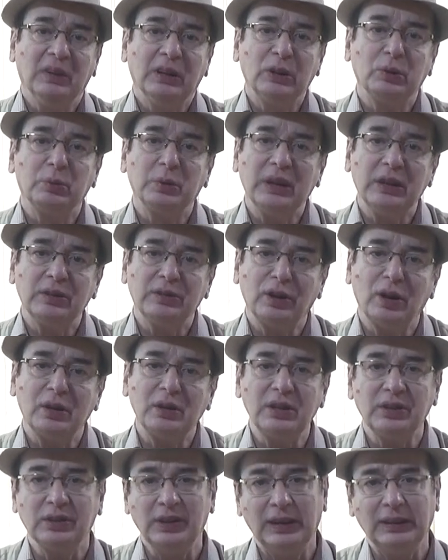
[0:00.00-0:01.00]
Nobody has
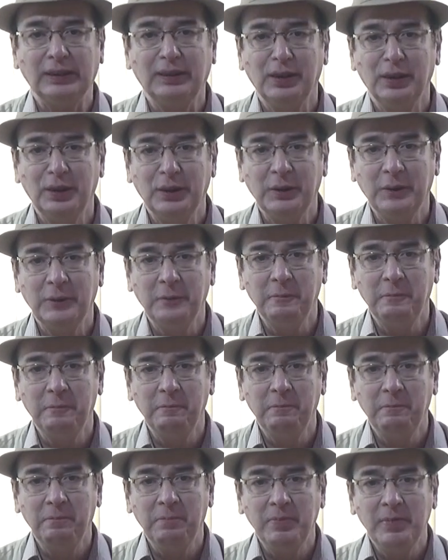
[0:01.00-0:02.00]
taught us that.
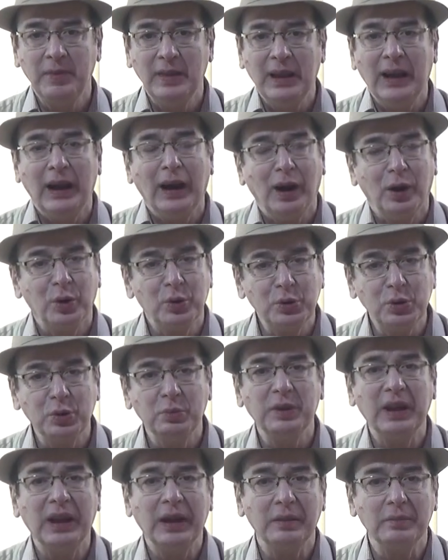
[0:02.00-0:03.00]
How to
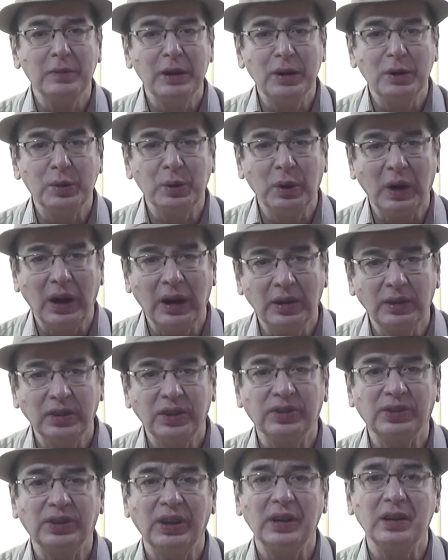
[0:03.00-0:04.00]
be able to
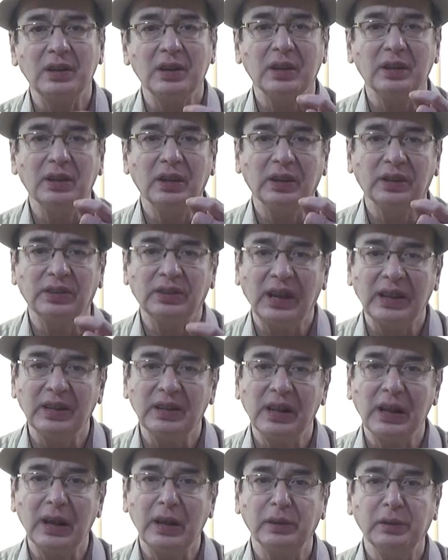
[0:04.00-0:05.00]
understand others,
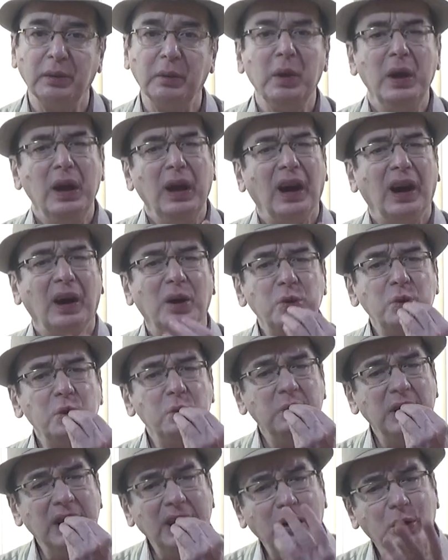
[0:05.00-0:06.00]
analyze them, how to
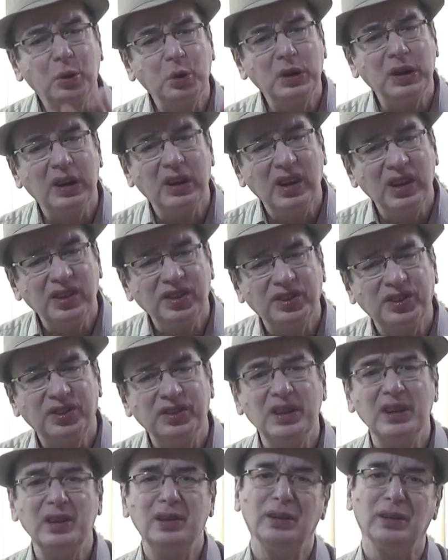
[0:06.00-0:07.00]
be a good
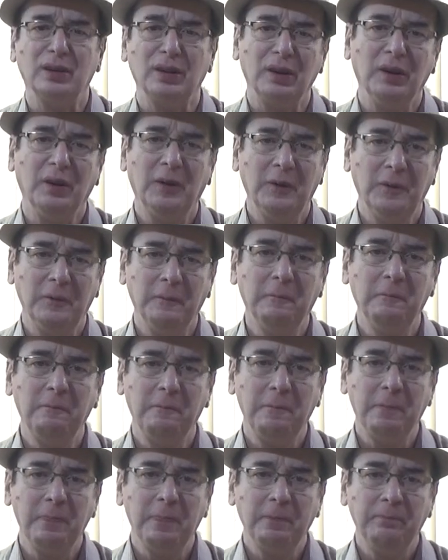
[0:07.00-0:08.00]
listener.
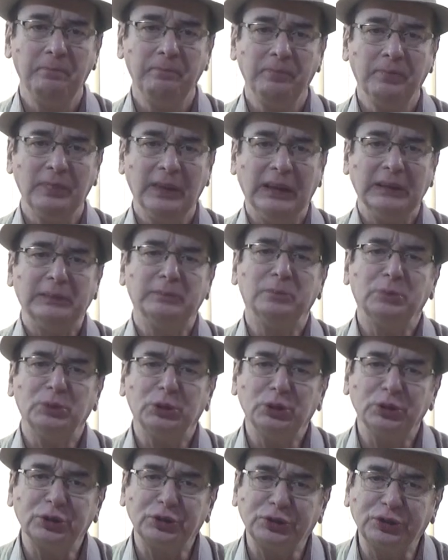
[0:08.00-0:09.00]

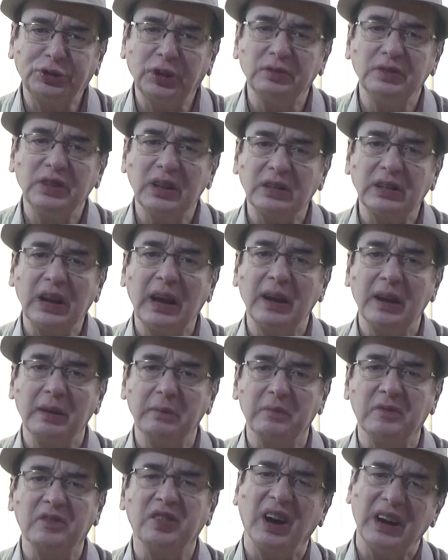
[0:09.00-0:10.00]
Most of the
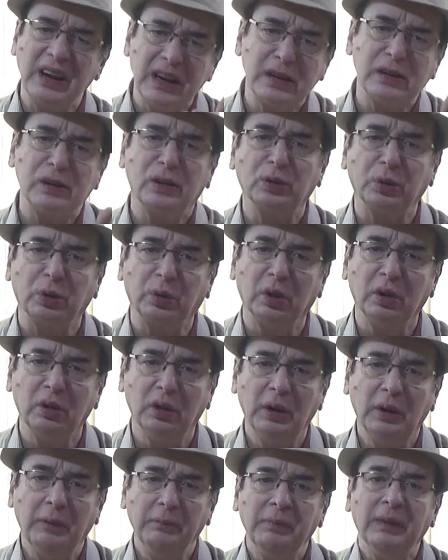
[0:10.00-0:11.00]
time, try it out.
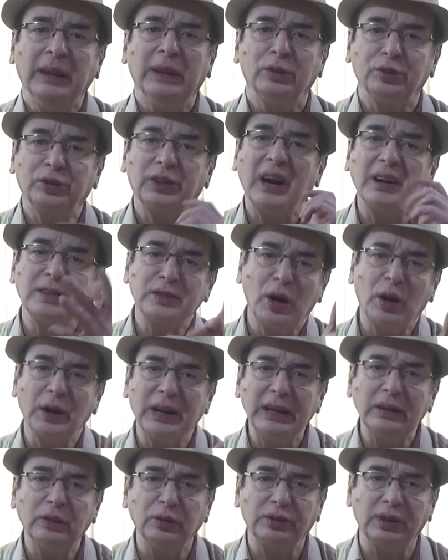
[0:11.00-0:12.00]
You start
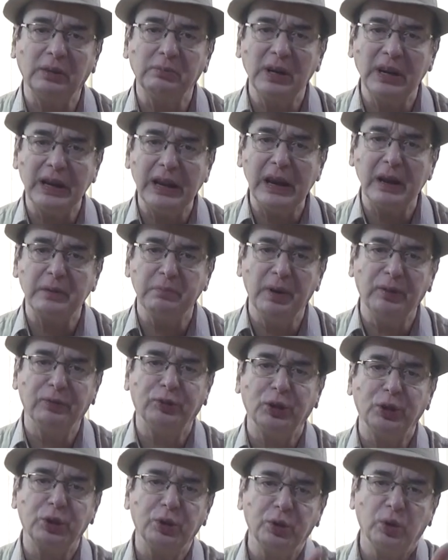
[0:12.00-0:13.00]
talking to somebody, and
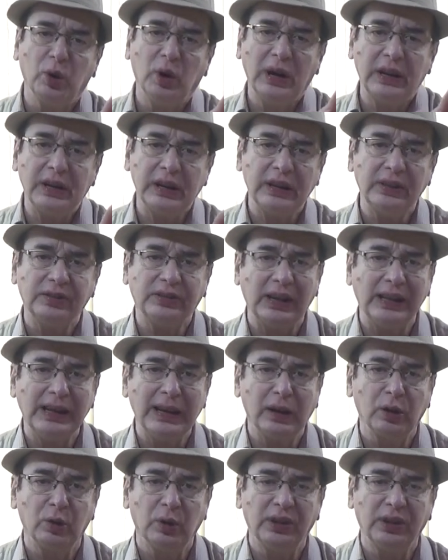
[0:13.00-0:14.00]
before you know it, he's telling you